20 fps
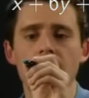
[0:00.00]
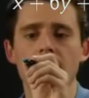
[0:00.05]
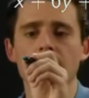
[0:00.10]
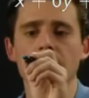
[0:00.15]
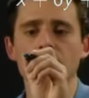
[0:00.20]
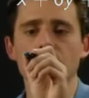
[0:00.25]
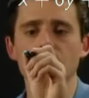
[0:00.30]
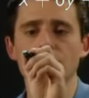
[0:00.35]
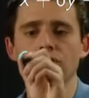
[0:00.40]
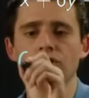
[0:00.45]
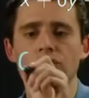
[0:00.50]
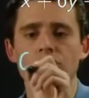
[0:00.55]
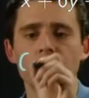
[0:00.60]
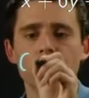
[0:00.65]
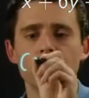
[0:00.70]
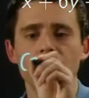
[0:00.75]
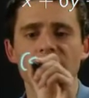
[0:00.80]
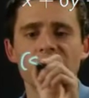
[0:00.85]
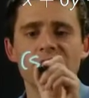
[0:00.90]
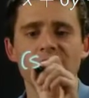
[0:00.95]
I'm going
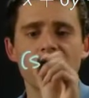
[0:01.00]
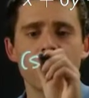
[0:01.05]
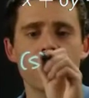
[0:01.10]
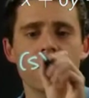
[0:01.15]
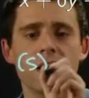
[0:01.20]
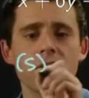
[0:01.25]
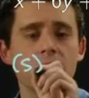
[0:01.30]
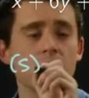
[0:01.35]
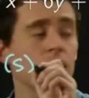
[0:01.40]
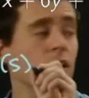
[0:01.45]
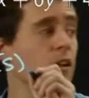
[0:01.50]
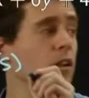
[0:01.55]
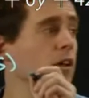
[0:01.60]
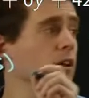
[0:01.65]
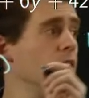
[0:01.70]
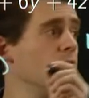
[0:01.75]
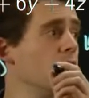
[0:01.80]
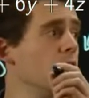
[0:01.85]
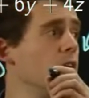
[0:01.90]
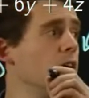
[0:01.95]
to uh, scale
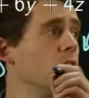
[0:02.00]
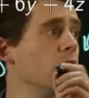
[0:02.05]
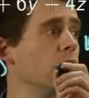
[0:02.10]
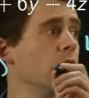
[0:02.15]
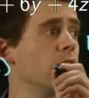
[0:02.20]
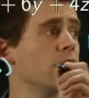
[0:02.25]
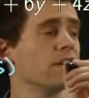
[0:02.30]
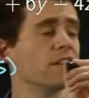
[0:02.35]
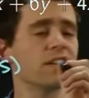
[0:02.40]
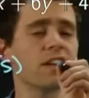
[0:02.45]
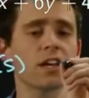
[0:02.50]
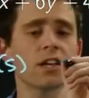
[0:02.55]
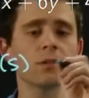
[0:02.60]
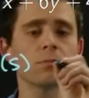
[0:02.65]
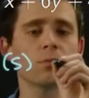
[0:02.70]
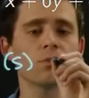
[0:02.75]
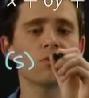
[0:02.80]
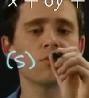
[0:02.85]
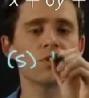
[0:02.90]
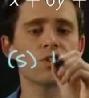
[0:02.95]
uh, the
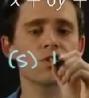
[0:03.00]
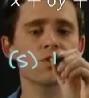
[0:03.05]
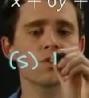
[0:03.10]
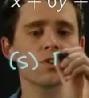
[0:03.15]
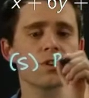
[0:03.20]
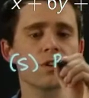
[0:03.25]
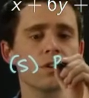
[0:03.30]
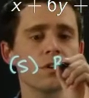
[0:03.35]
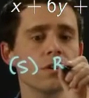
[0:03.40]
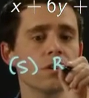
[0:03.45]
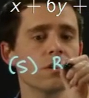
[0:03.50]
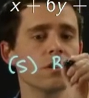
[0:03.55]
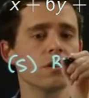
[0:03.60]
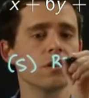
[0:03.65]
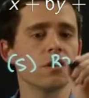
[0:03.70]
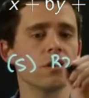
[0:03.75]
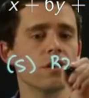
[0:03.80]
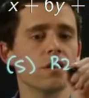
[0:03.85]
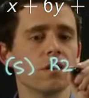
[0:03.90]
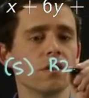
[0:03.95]
second position,
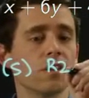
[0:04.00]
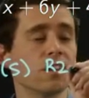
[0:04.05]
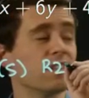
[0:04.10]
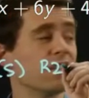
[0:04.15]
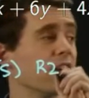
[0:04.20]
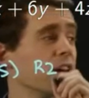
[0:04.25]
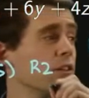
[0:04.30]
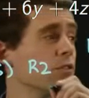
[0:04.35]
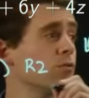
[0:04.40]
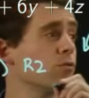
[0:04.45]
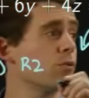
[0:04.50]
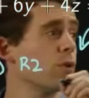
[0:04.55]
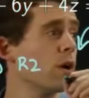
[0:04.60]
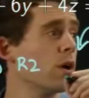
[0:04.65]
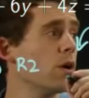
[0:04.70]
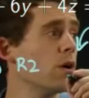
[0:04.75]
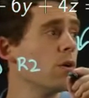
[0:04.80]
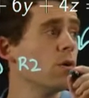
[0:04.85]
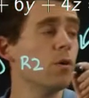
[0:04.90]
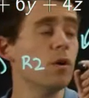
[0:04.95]
the second
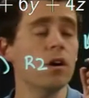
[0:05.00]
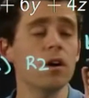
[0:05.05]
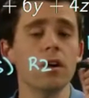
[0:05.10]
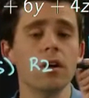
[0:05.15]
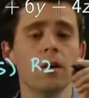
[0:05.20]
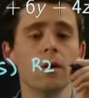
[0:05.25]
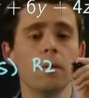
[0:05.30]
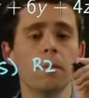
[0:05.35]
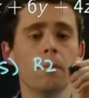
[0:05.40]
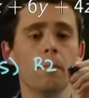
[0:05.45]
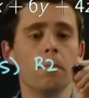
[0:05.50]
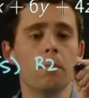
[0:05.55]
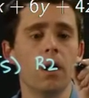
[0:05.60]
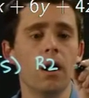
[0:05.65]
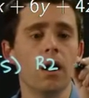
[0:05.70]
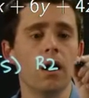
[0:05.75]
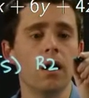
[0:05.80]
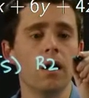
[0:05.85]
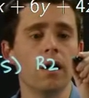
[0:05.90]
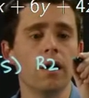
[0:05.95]
row
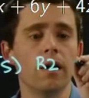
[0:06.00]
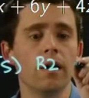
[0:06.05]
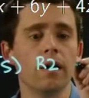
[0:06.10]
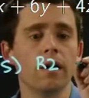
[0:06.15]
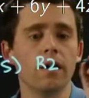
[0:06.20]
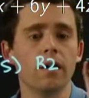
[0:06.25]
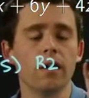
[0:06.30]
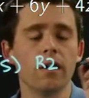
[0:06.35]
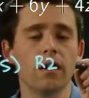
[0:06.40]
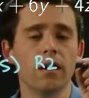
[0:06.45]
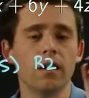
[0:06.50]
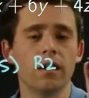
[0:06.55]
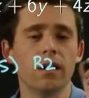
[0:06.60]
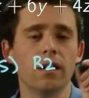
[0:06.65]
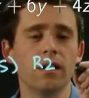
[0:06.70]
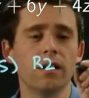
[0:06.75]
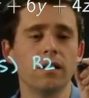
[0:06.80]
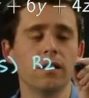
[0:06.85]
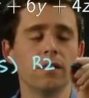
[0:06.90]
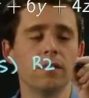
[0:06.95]
by,
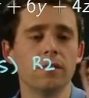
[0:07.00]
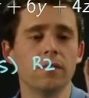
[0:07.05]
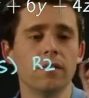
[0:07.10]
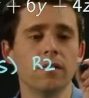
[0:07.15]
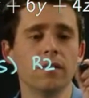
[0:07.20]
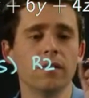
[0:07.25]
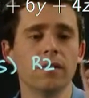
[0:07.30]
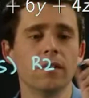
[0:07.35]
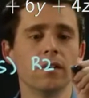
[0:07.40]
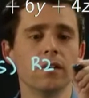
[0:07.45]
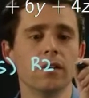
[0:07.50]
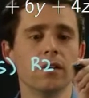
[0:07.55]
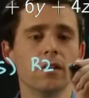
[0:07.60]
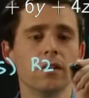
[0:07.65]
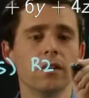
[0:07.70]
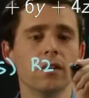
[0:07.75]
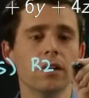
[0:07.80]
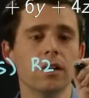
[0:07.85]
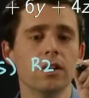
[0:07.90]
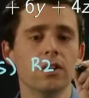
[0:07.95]
uh,
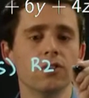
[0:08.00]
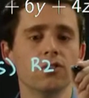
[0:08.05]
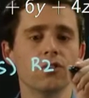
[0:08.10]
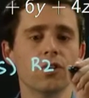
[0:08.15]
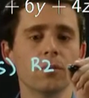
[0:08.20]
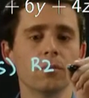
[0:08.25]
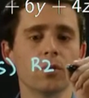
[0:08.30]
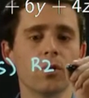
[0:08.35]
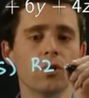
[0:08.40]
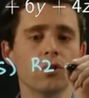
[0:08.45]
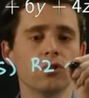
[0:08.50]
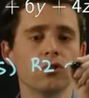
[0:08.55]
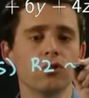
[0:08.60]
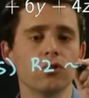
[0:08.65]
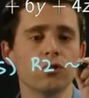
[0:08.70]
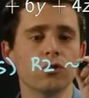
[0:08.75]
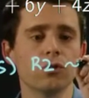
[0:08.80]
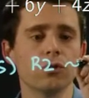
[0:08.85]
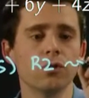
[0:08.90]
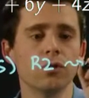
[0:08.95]
so I'm going
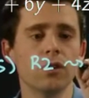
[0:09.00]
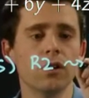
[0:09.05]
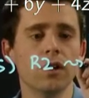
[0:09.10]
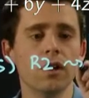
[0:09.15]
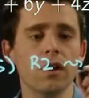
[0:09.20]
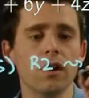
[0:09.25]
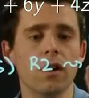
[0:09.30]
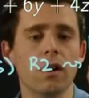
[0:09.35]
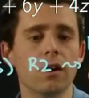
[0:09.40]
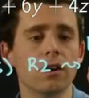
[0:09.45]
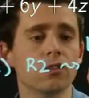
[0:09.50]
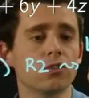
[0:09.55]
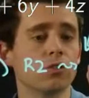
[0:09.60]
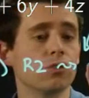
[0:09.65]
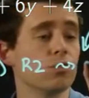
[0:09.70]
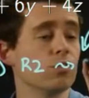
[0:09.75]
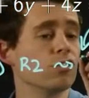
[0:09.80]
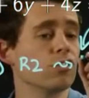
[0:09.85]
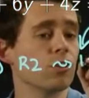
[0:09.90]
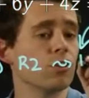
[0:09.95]
to,
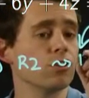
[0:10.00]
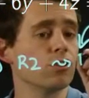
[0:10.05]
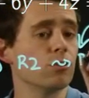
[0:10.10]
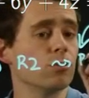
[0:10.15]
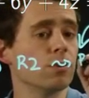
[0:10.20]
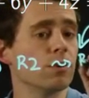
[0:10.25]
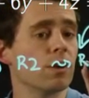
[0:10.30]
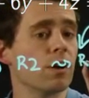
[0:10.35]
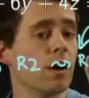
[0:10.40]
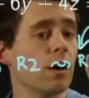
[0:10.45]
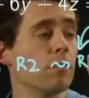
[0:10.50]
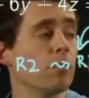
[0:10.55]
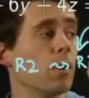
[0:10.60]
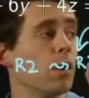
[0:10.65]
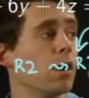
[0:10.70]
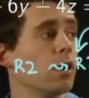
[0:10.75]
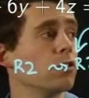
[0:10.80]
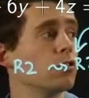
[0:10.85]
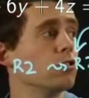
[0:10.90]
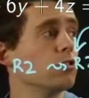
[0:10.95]
R2 is going to become
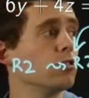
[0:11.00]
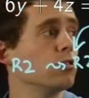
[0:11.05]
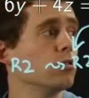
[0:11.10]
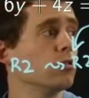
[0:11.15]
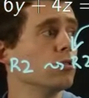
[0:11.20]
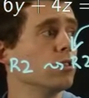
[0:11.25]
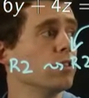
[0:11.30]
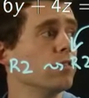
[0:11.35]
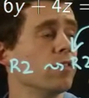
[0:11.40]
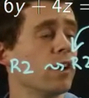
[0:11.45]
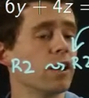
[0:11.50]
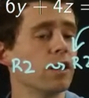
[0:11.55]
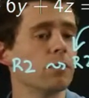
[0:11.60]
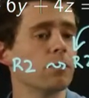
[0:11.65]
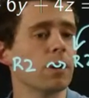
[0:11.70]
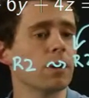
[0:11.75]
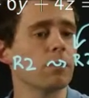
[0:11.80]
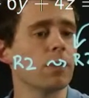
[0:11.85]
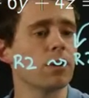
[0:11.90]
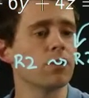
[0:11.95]
R2 divided
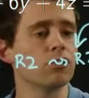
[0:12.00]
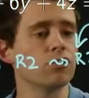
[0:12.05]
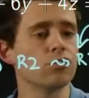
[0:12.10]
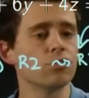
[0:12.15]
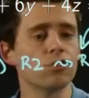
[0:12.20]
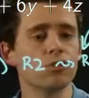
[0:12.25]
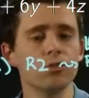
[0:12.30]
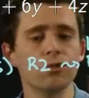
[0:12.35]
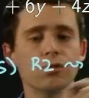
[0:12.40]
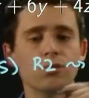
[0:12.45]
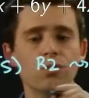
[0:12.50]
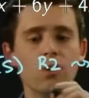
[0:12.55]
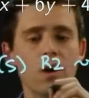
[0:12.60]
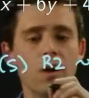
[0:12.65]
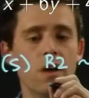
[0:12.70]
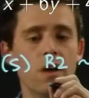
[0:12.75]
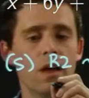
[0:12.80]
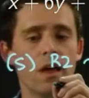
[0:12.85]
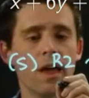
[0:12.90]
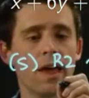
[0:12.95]
by minus 2,
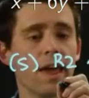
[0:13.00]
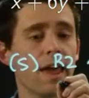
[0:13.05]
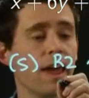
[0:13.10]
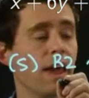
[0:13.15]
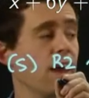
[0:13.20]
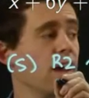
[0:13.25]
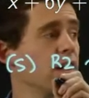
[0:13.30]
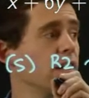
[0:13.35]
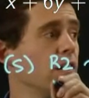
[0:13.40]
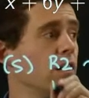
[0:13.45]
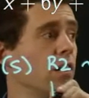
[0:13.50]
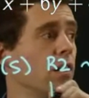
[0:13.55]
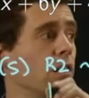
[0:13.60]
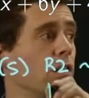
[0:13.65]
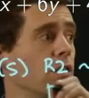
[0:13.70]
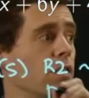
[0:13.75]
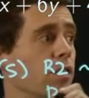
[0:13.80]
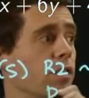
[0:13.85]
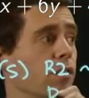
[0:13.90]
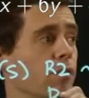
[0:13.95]
and
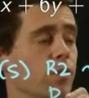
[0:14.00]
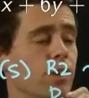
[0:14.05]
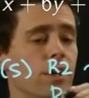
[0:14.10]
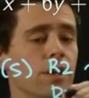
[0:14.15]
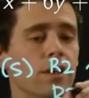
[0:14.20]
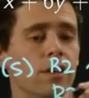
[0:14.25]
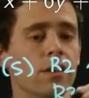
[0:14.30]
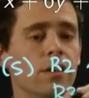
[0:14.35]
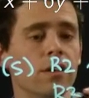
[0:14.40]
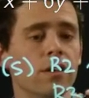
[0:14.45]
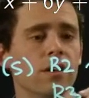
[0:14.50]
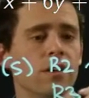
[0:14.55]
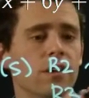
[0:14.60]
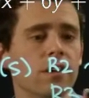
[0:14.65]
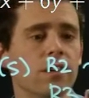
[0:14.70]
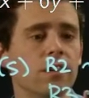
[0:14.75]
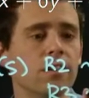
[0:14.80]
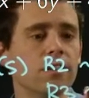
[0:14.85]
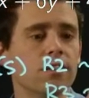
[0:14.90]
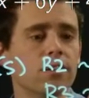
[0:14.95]
R3
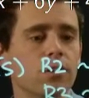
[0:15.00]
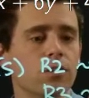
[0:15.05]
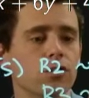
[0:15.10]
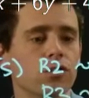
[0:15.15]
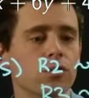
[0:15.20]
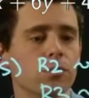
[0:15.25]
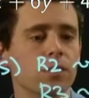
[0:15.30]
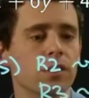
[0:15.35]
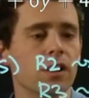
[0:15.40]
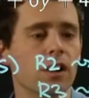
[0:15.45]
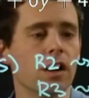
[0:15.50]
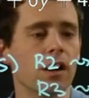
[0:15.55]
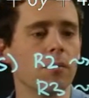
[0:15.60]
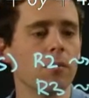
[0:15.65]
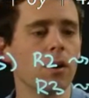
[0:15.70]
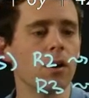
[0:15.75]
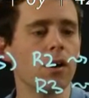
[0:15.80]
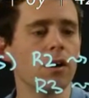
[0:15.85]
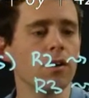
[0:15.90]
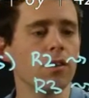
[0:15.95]
is going to become
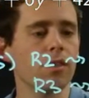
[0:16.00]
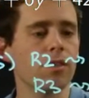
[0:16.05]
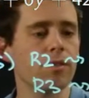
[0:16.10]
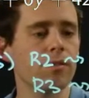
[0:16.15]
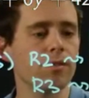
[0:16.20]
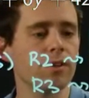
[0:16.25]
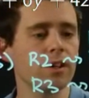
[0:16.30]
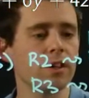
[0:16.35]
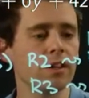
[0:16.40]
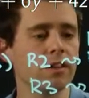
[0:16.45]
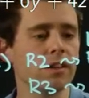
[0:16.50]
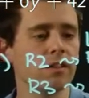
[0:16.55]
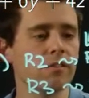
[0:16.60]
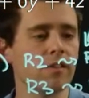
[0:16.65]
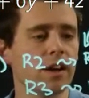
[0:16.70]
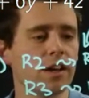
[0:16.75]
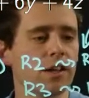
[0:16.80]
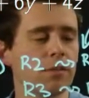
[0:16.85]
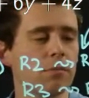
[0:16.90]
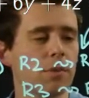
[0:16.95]
R3
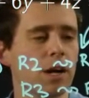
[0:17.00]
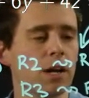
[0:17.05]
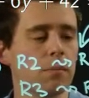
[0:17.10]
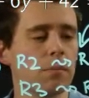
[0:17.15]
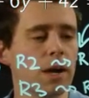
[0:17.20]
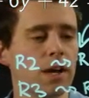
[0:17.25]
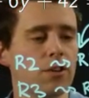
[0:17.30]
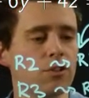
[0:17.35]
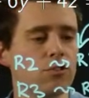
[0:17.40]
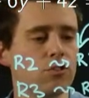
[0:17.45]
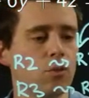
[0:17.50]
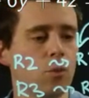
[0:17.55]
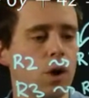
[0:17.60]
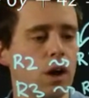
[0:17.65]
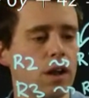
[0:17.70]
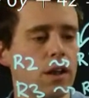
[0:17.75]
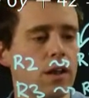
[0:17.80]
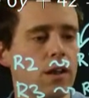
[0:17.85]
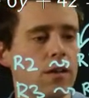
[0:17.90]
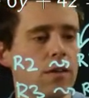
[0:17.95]
divided by minus
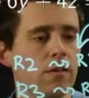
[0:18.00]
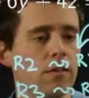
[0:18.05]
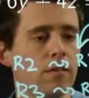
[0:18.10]
1.